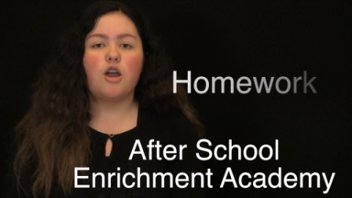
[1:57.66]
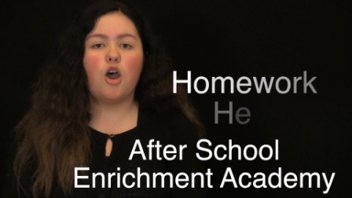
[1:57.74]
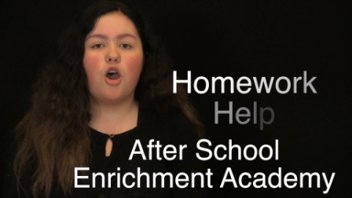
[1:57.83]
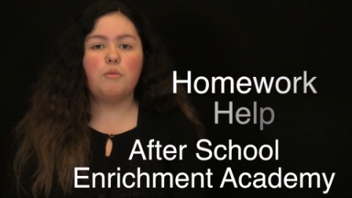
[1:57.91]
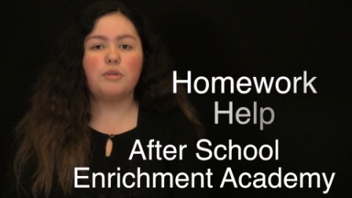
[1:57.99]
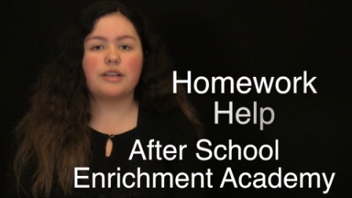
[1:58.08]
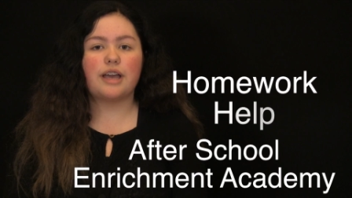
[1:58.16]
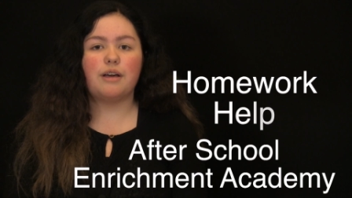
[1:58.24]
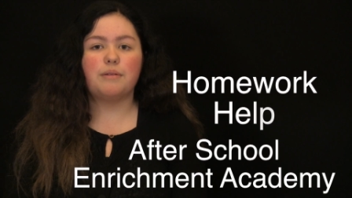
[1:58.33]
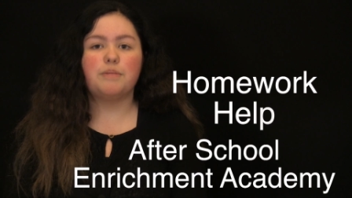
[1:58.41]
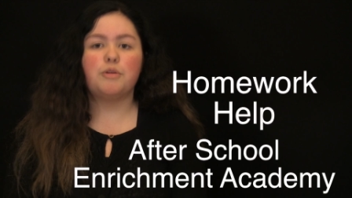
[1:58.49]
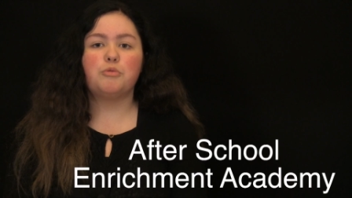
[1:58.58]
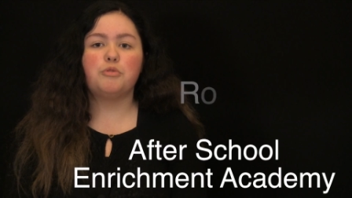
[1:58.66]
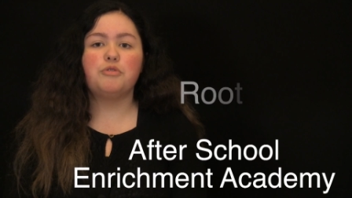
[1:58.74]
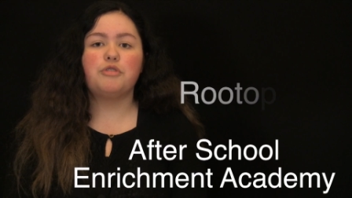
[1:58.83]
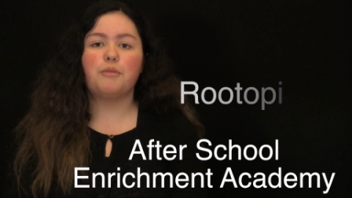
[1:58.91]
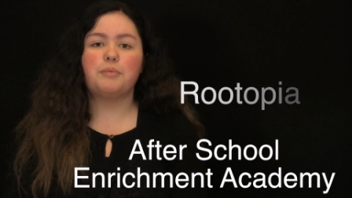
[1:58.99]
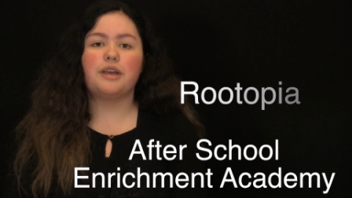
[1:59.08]
homework help,
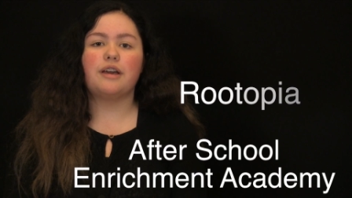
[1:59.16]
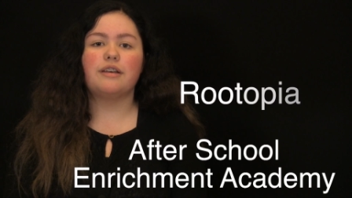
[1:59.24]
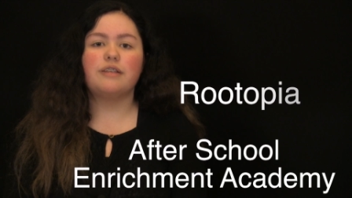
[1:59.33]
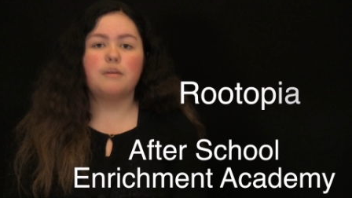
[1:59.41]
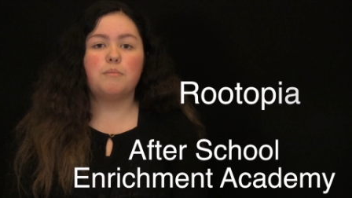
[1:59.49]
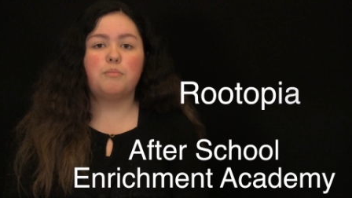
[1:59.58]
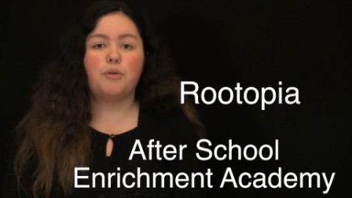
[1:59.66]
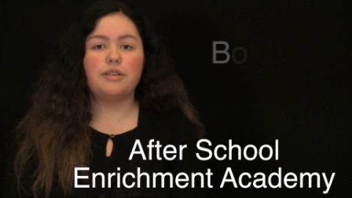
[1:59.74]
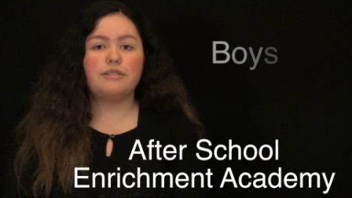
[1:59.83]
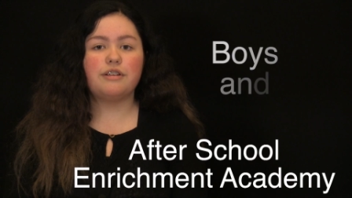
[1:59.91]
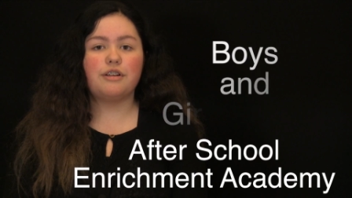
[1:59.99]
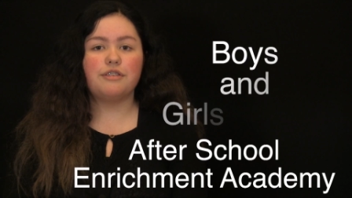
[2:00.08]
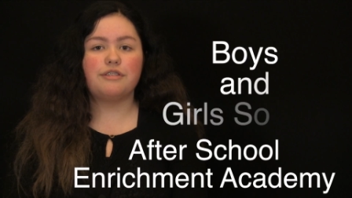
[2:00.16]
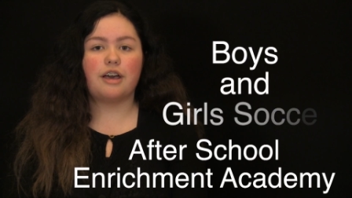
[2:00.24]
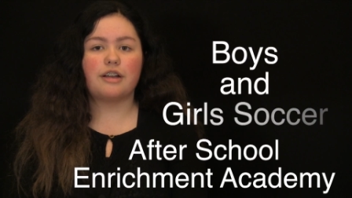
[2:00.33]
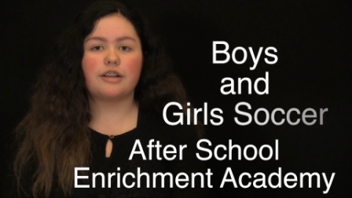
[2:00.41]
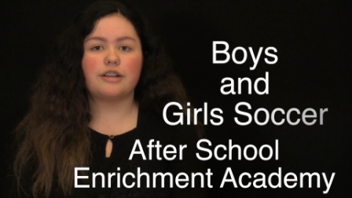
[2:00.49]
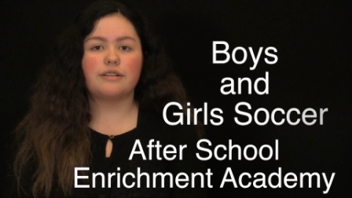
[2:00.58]
Rootopia, boys and girls
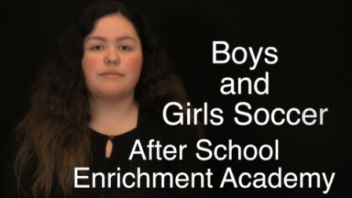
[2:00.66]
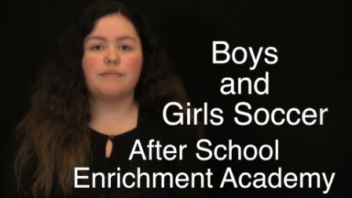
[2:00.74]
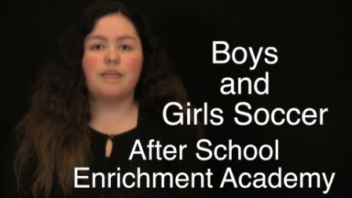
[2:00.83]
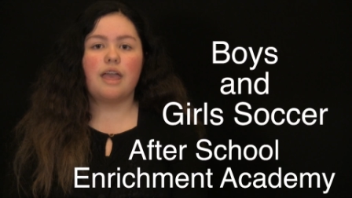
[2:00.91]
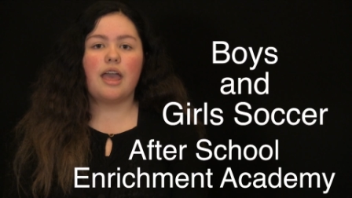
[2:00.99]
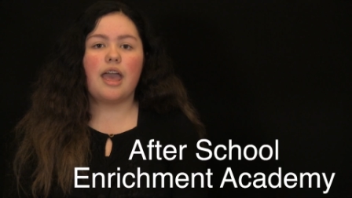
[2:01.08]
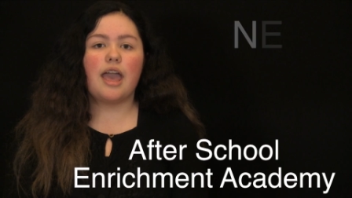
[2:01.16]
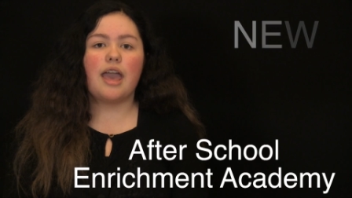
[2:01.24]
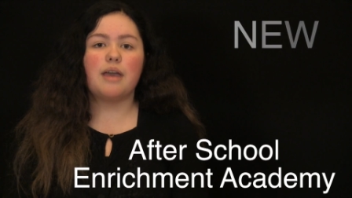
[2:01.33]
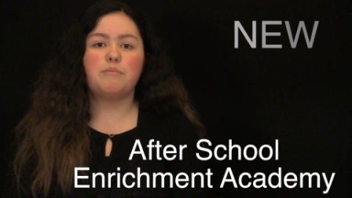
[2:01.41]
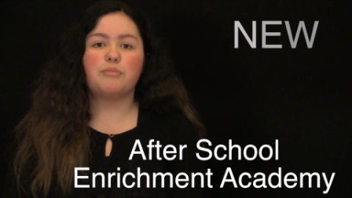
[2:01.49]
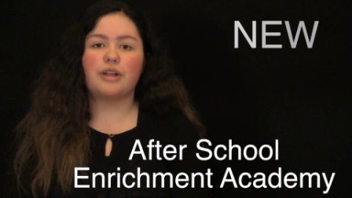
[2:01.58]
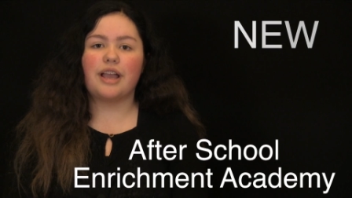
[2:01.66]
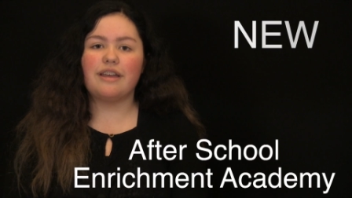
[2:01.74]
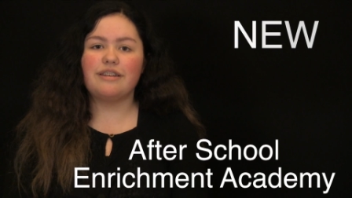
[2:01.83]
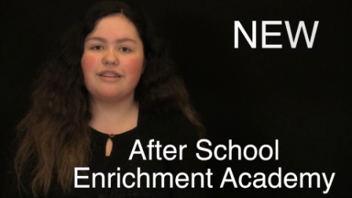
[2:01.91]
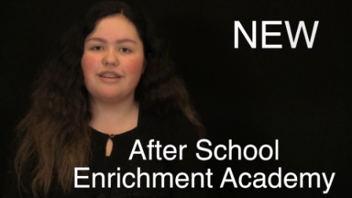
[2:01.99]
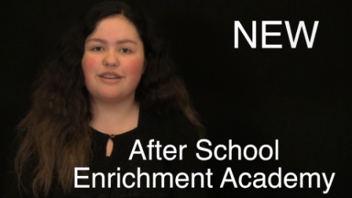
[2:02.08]
soccer, and
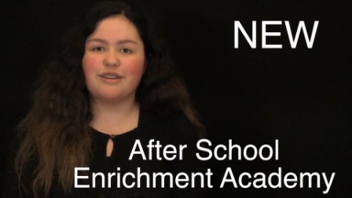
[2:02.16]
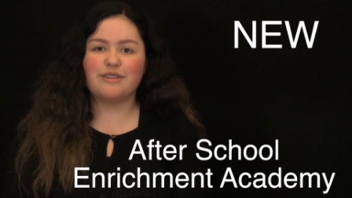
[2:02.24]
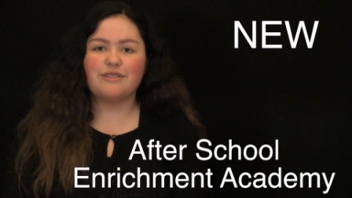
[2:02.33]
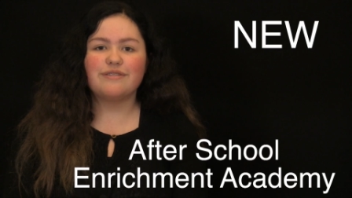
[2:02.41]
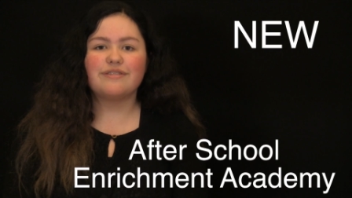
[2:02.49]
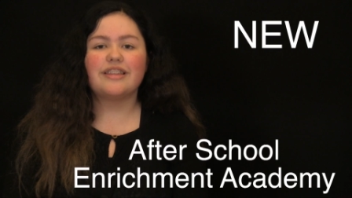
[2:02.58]
brand new